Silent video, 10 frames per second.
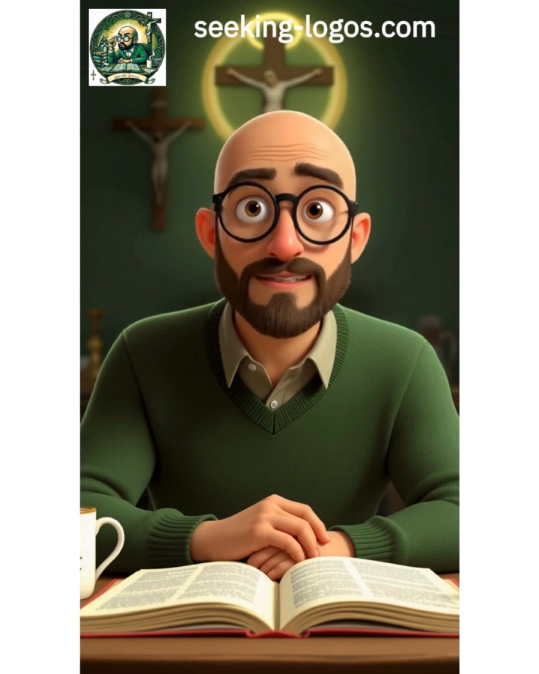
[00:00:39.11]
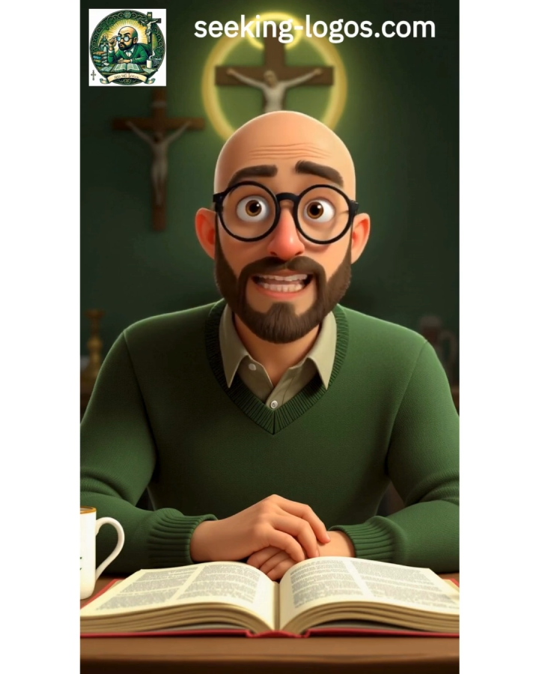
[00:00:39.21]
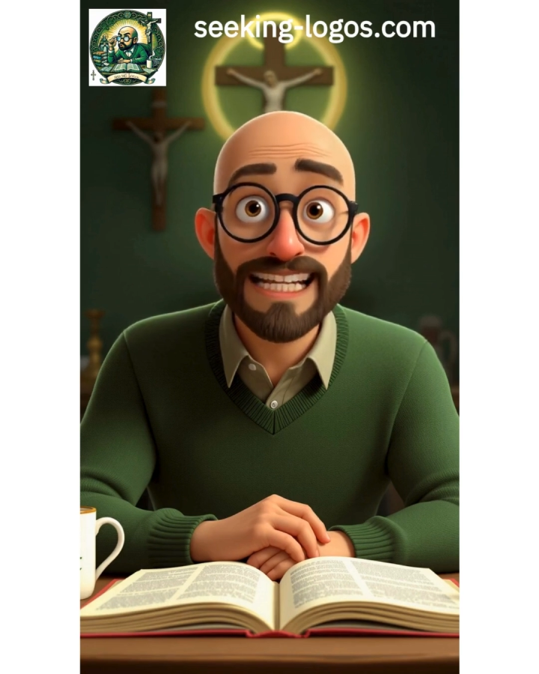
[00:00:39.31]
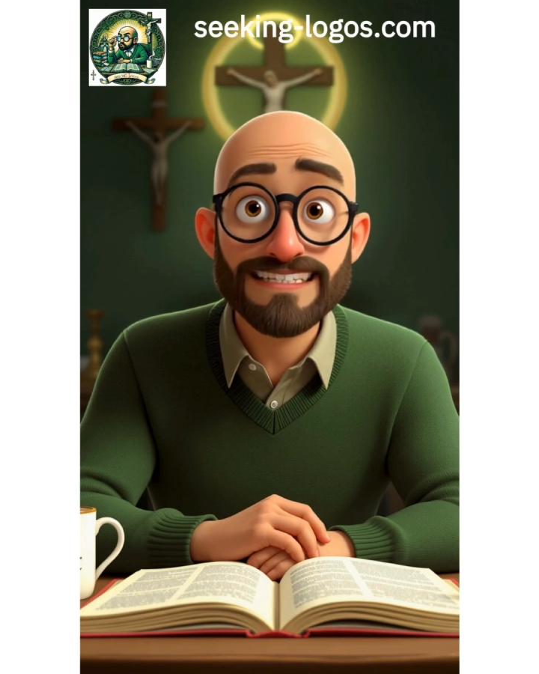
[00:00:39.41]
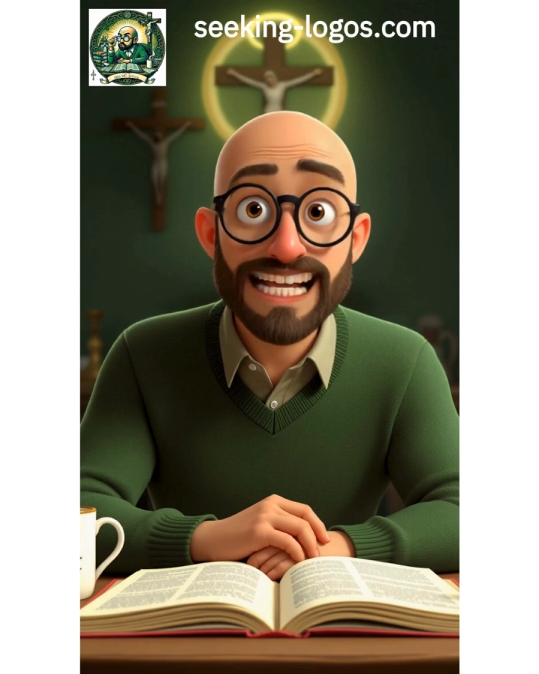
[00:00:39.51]

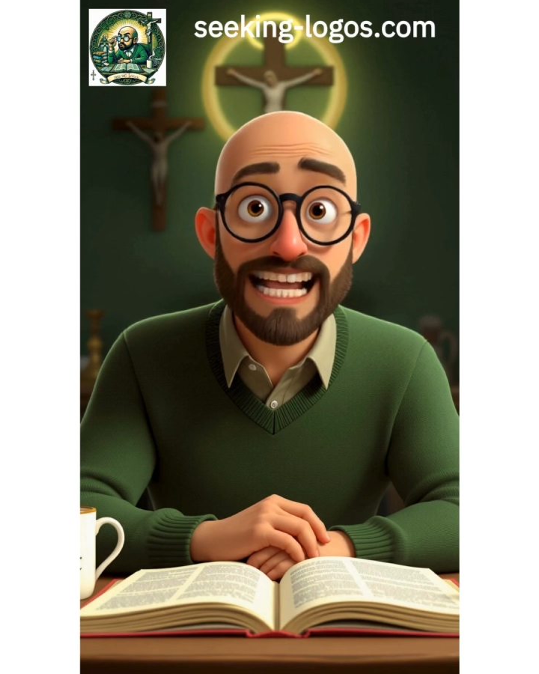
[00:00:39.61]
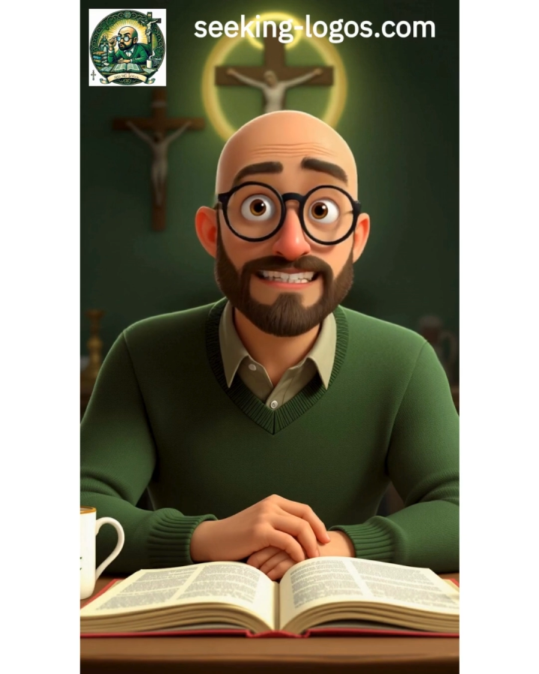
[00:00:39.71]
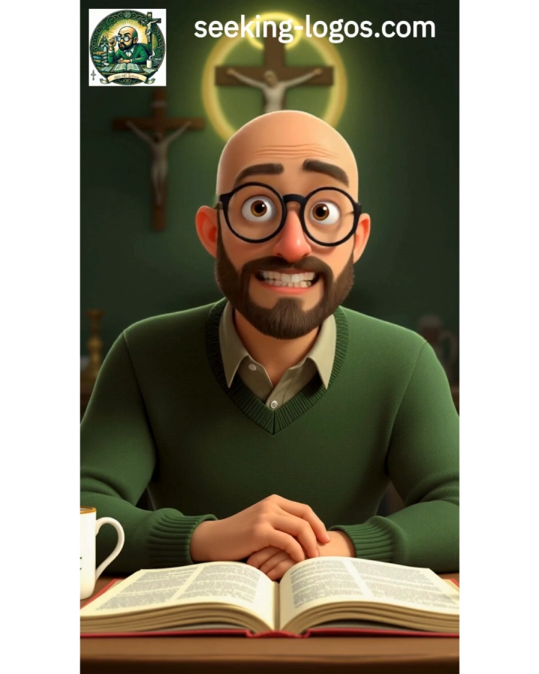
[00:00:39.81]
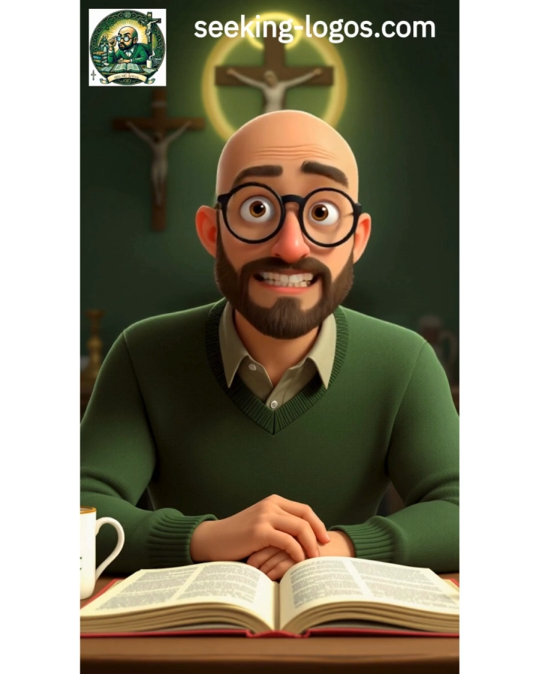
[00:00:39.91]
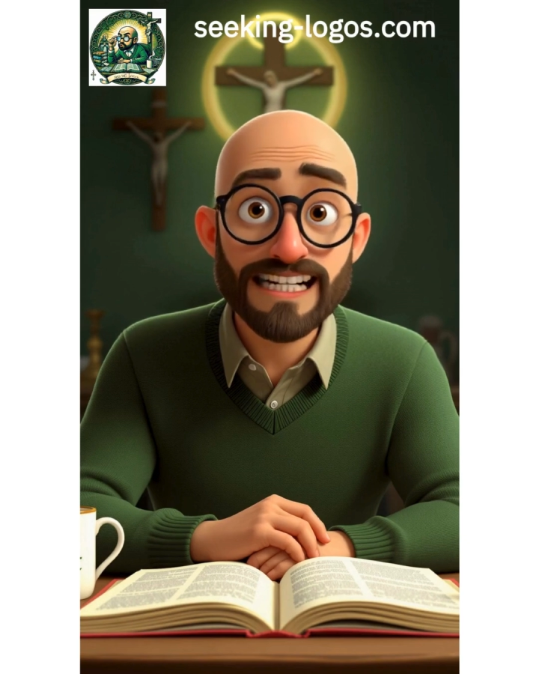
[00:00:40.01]
Exact
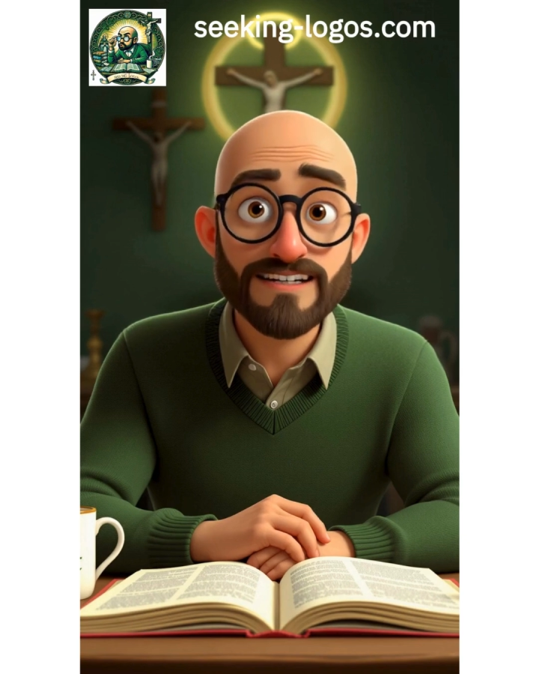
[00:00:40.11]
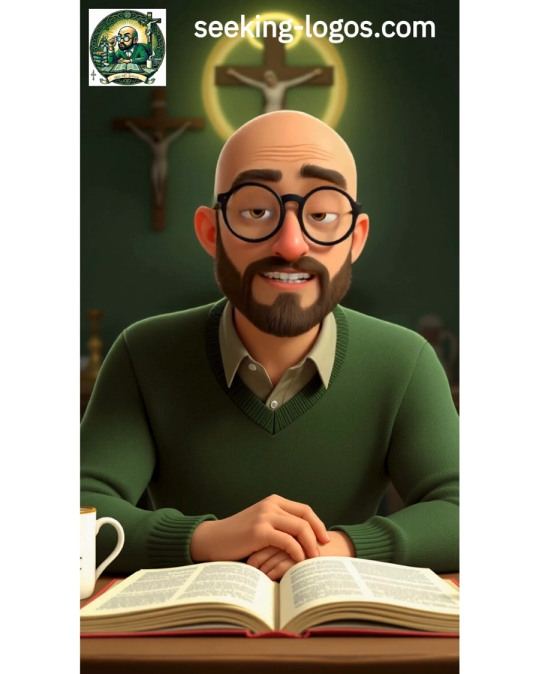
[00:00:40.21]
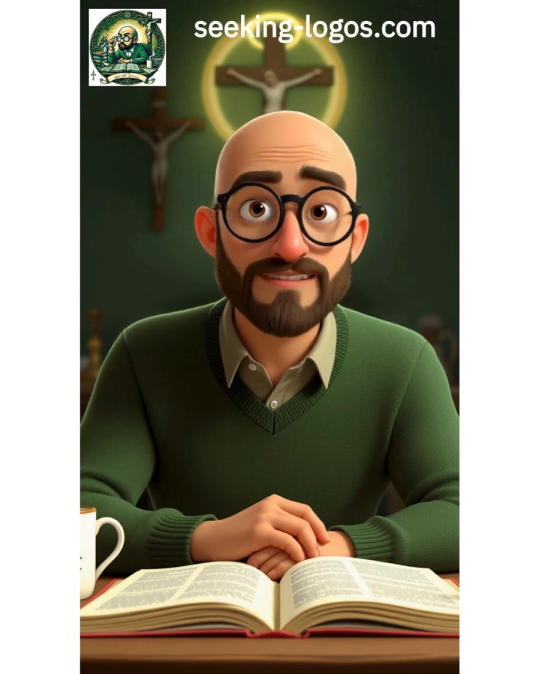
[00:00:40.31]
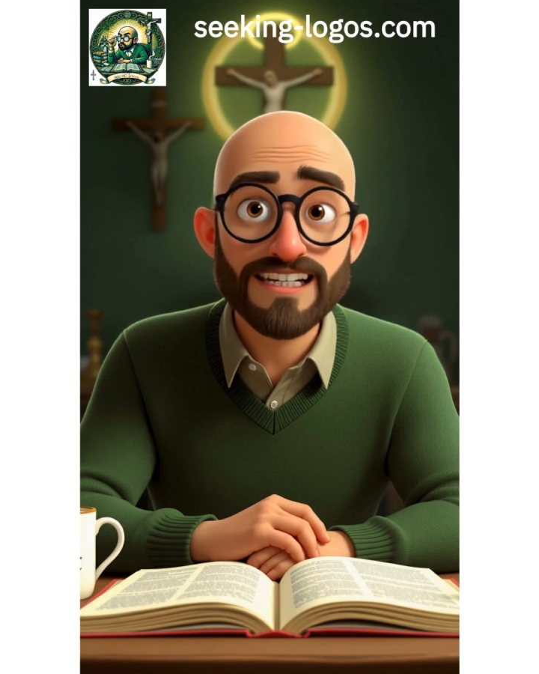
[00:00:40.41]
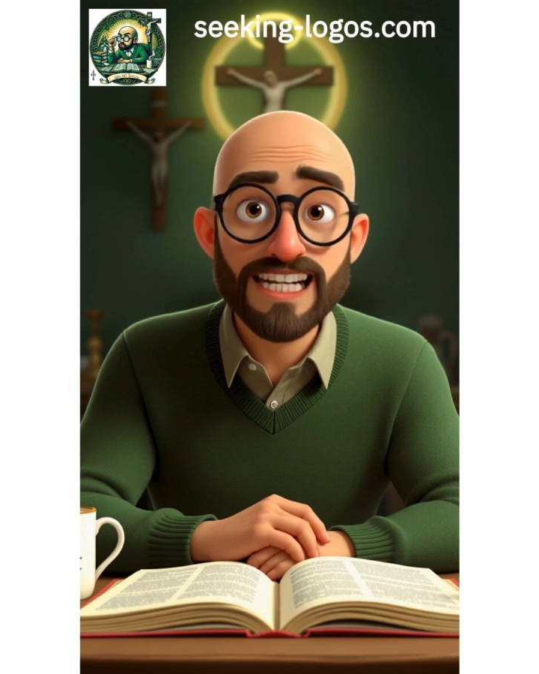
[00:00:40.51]
details
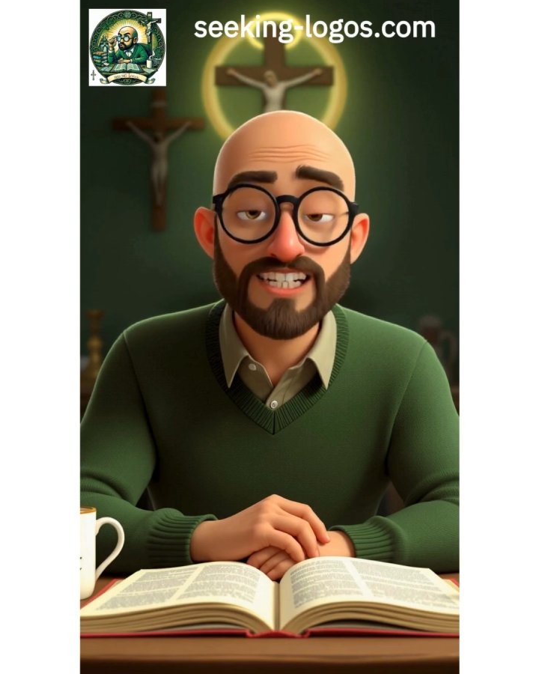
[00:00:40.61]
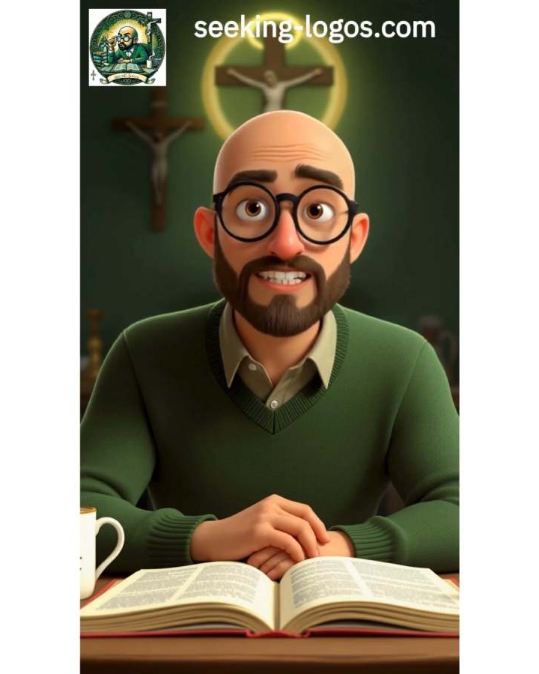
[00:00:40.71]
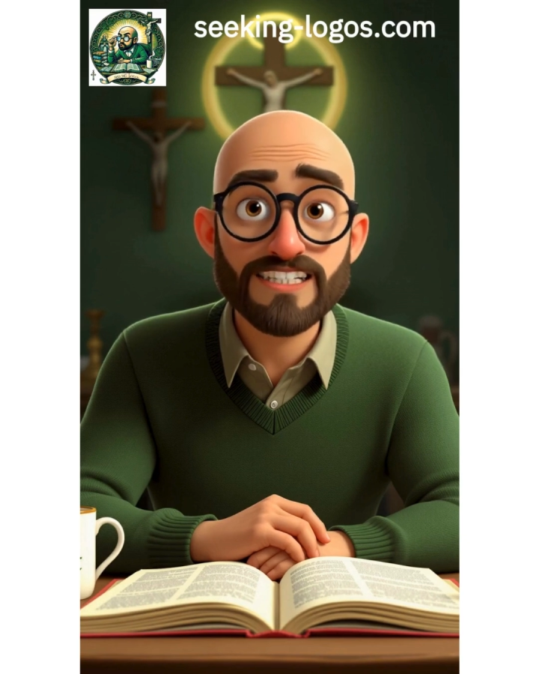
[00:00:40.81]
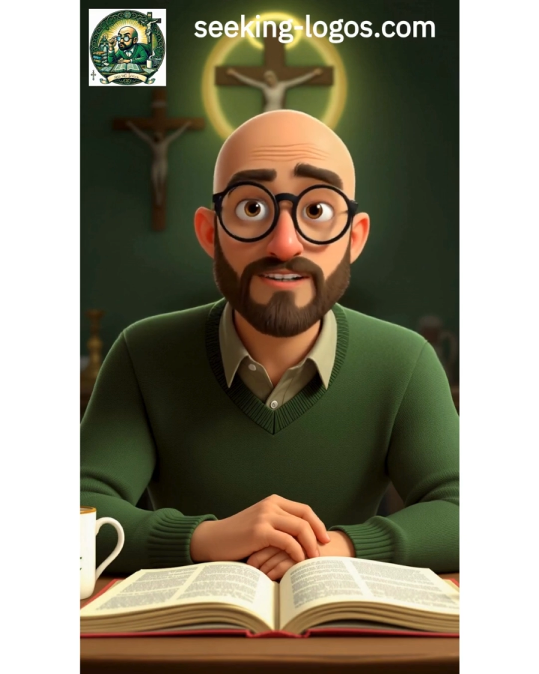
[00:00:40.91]
of Ignatius's